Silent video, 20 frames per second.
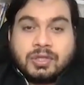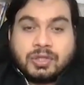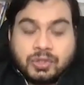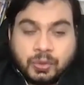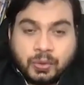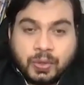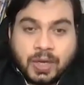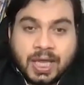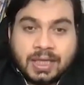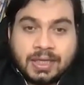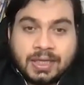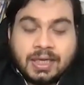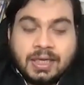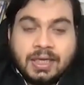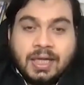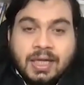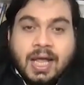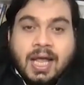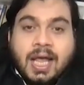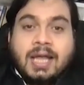
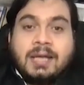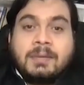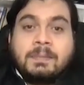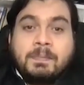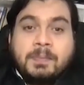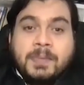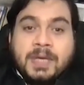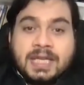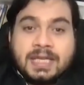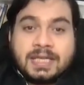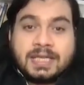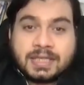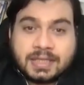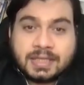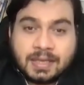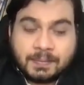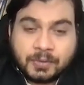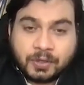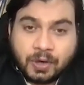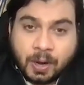together and build
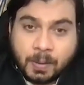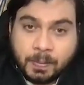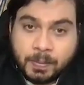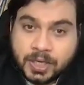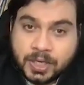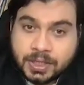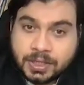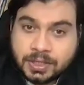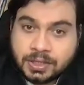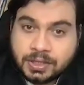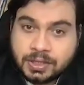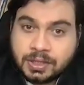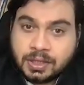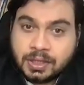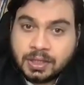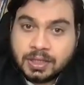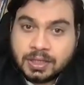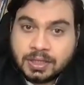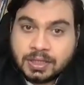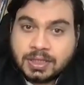some
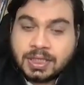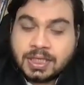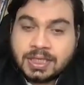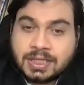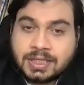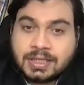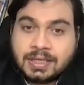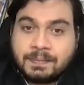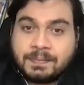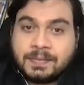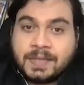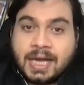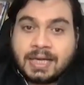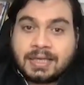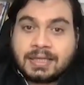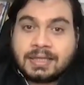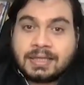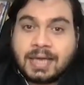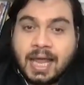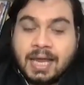robust system
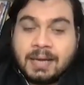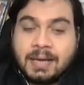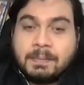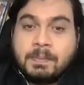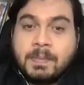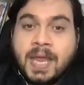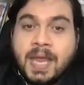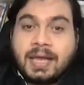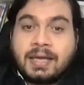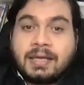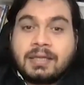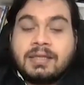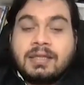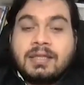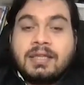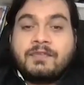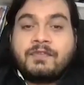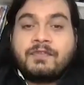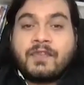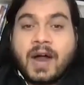that can make
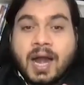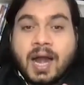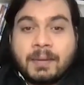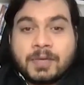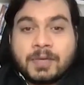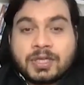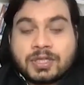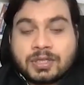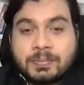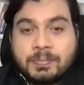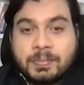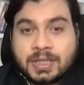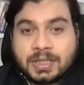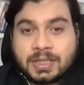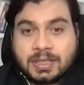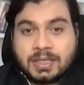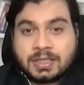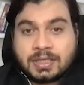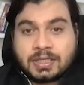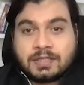the farmers'
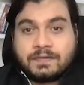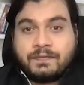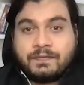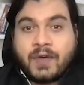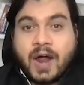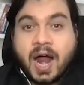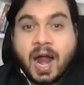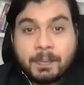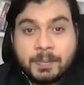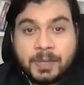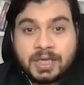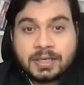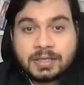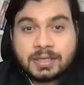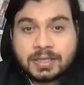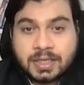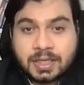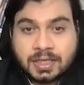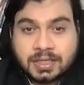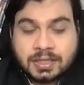business, farming
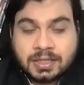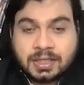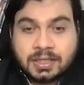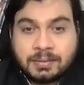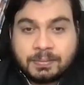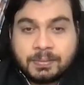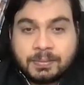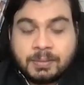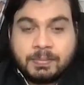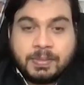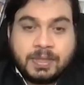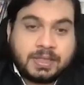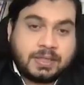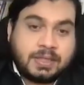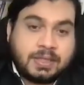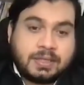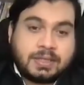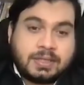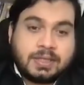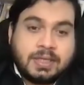sustainable
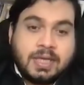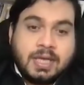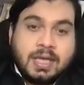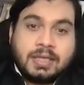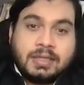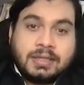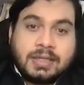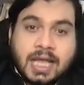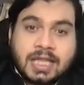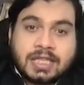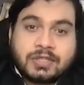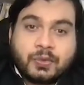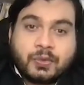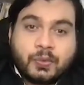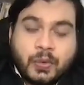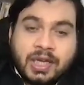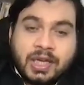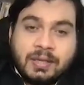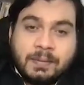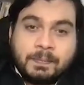business. That's a
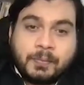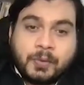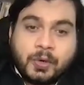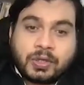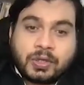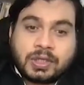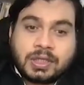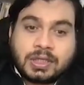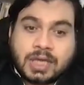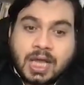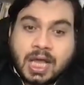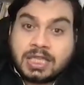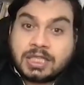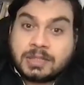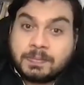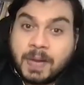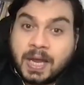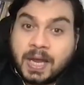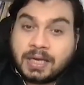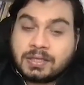very important
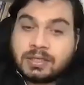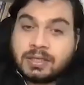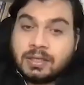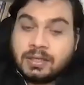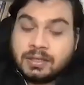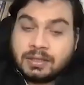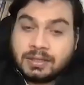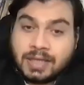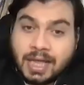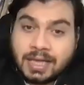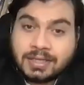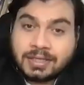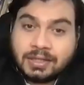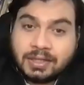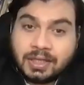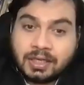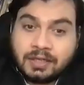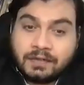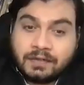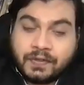aspect. That's
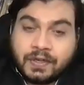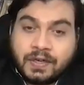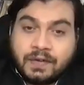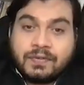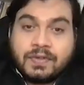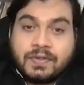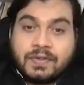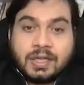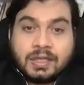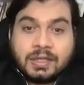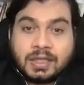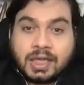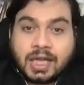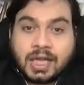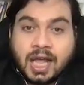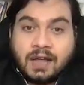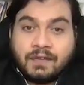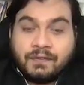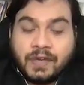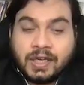the reform the
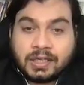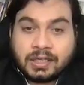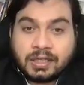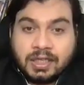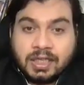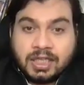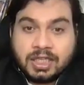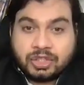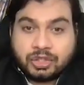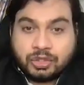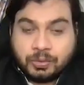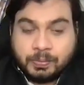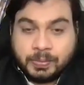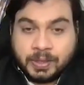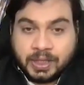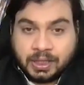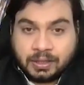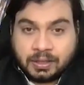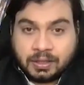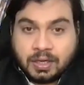government needs to
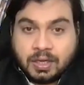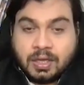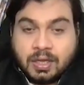bring.